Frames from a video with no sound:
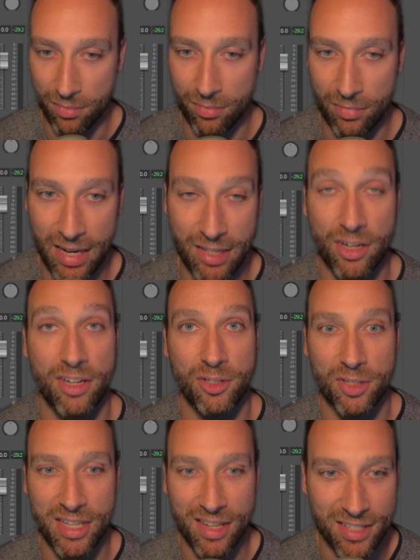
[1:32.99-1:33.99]
later, and you'll
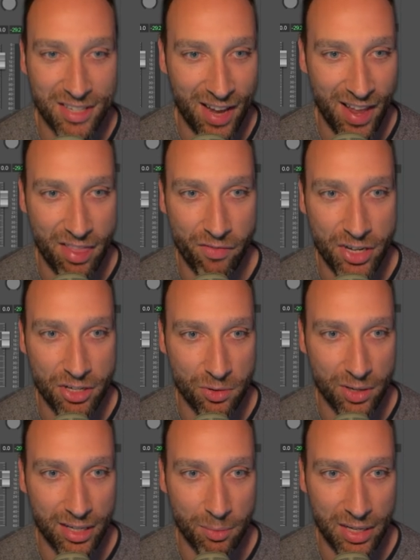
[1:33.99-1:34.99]
see this in the video
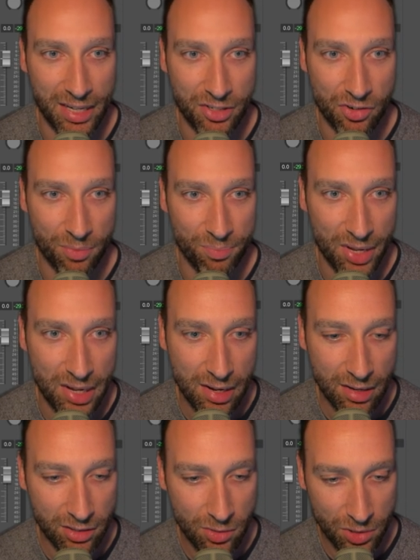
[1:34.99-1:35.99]
a little bit later on.
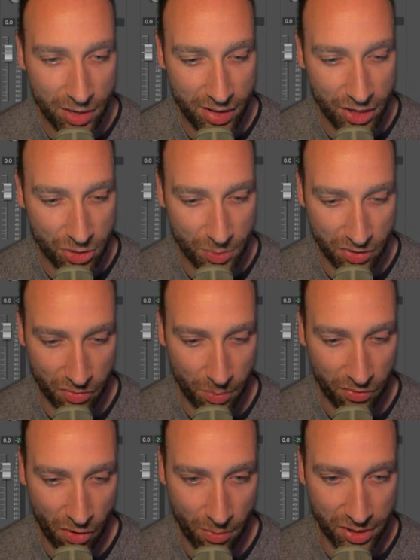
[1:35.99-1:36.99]
So those are the instruments from
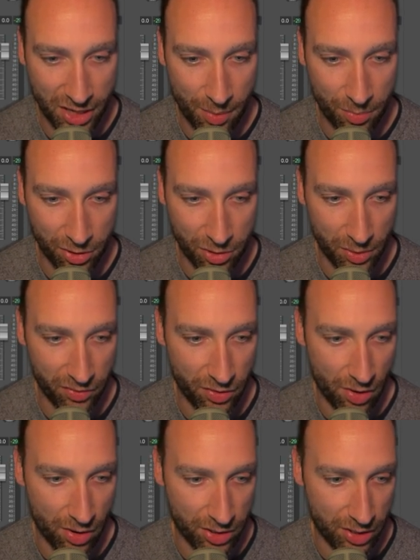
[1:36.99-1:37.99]
Performance Samples. We've
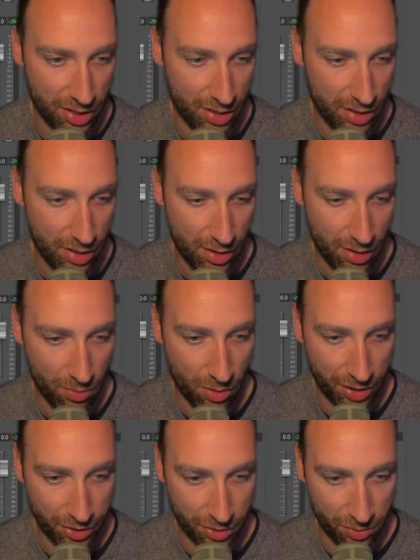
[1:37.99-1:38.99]
got,
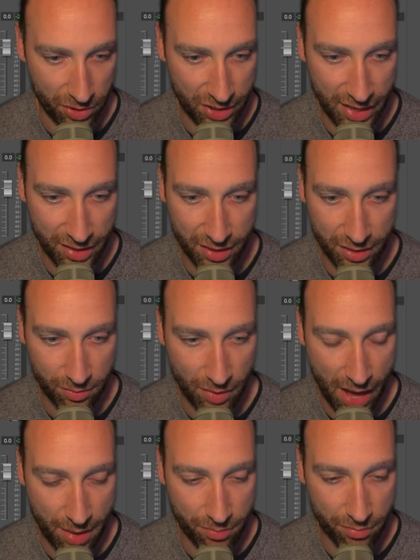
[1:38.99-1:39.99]
6
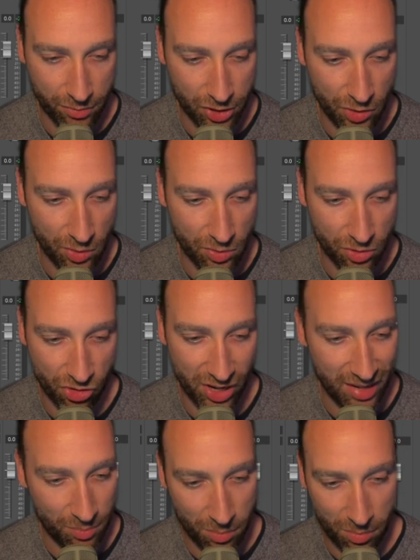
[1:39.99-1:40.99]
solo
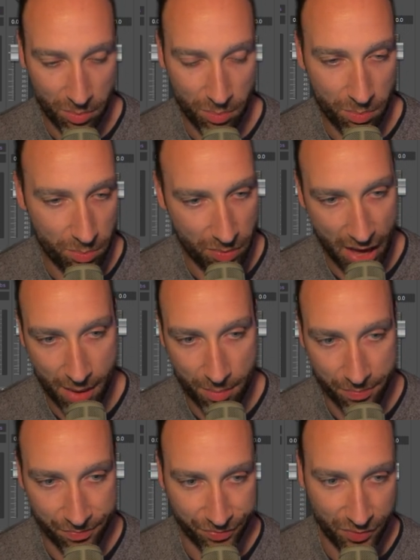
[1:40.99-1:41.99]
string
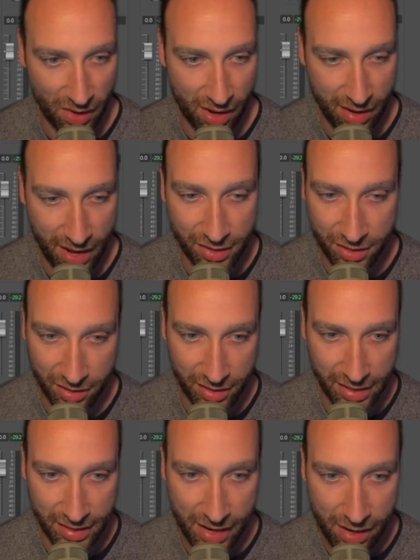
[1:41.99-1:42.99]

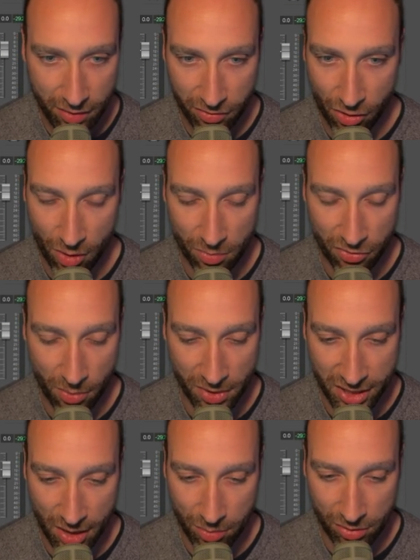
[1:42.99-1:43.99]
instances there from Performance
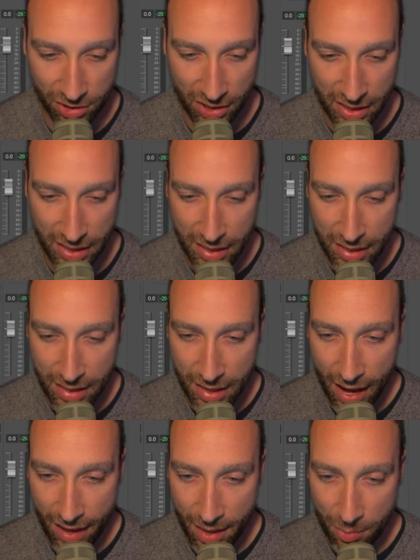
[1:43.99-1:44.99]
Samples,
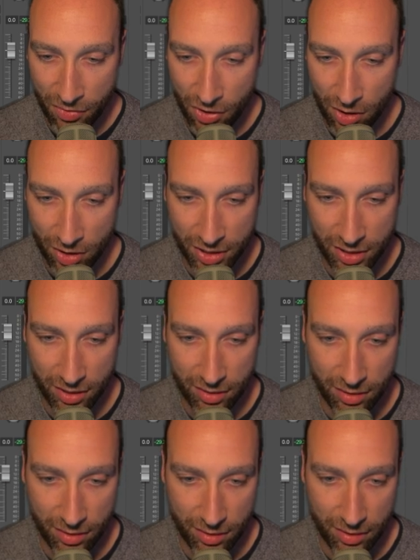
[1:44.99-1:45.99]
and then we've got
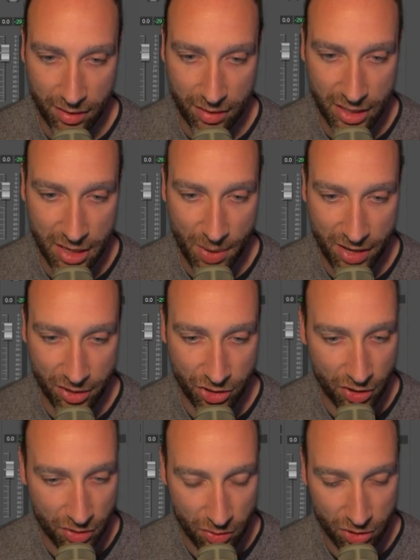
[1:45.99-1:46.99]
Cinematic
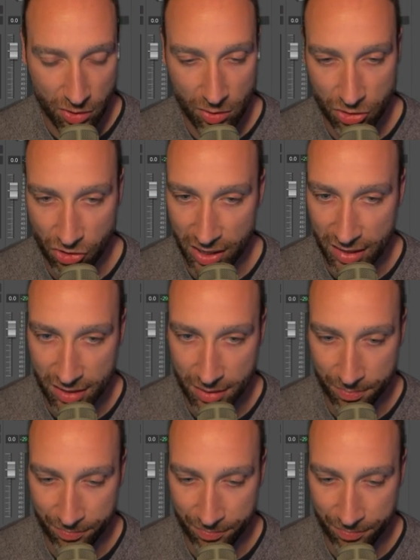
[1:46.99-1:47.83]
Studio solo strings,